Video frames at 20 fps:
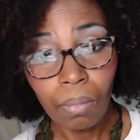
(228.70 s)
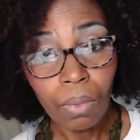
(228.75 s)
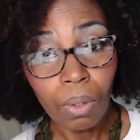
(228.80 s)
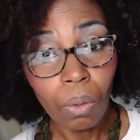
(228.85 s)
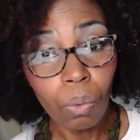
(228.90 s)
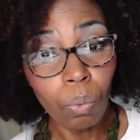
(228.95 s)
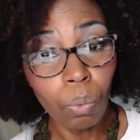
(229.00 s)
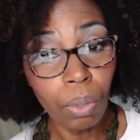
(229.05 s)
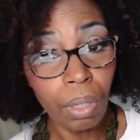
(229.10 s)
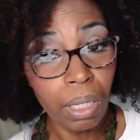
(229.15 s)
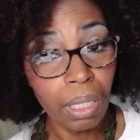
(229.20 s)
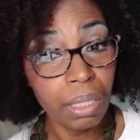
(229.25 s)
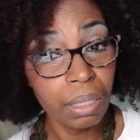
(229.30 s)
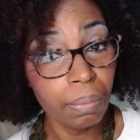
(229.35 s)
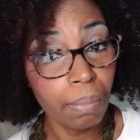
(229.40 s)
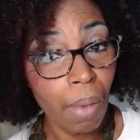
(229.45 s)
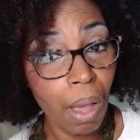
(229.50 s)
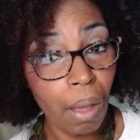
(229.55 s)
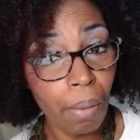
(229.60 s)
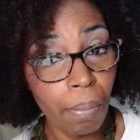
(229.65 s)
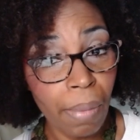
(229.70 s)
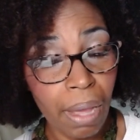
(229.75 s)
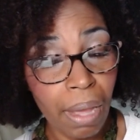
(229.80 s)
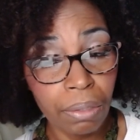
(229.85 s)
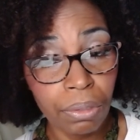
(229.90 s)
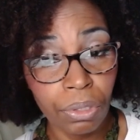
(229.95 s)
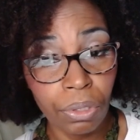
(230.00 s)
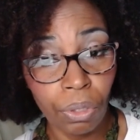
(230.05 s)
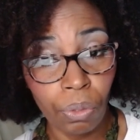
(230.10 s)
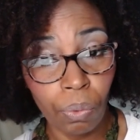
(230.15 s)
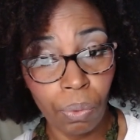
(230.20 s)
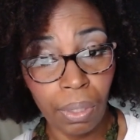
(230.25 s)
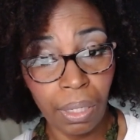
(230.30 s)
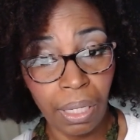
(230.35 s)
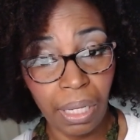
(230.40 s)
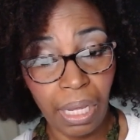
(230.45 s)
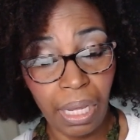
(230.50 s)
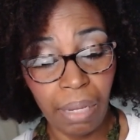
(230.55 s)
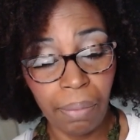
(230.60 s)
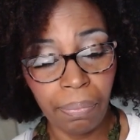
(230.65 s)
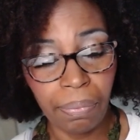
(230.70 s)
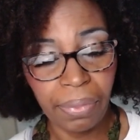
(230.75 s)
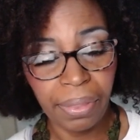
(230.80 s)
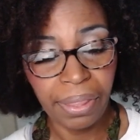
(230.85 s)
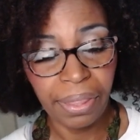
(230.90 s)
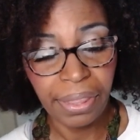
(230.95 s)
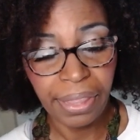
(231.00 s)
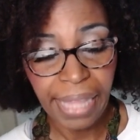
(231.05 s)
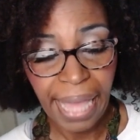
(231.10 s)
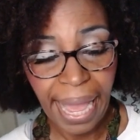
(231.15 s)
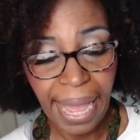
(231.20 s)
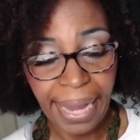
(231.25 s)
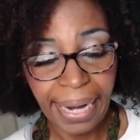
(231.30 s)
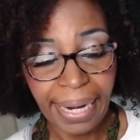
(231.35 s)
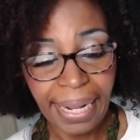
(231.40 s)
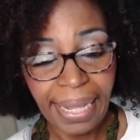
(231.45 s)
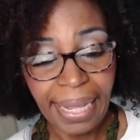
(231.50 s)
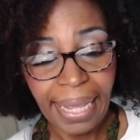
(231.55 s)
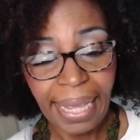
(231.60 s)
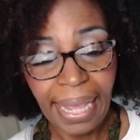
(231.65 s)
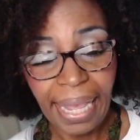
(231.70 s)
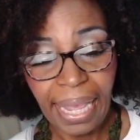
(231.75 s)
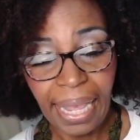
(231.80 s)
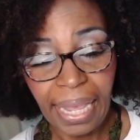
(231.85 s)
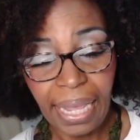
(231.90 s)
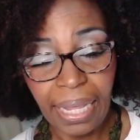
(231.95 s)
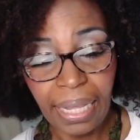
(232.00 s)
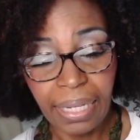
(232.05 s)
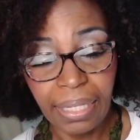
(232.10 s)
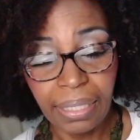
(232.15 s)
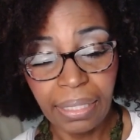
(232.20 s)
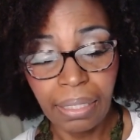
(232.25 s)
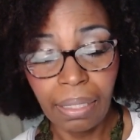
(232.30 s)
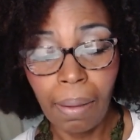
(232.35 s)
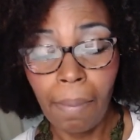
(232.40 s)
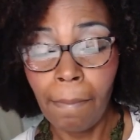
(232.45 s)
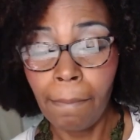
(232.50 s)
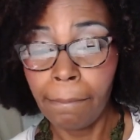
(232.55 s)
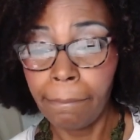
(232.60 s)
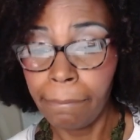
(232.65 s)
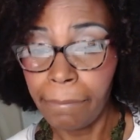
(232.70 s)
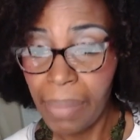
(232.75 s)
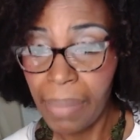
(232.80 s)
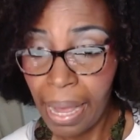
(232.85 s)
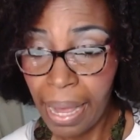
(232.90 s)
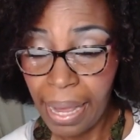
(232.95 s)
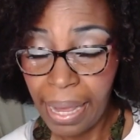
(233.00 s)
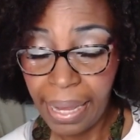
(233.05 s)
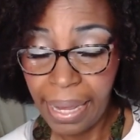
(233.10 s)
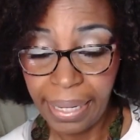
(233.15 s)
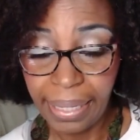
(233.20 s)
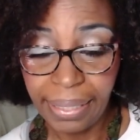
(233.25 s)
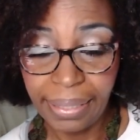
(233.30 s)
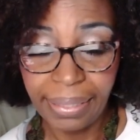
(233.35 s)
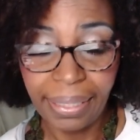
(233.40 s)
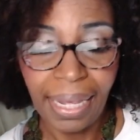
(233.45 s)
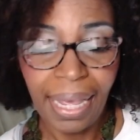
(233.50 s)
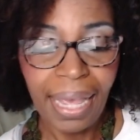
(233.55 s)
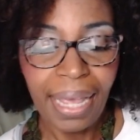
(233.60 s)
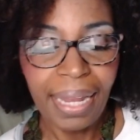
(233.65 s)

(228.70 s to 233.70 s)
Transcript: really small mouth, so you want to keep that in mind.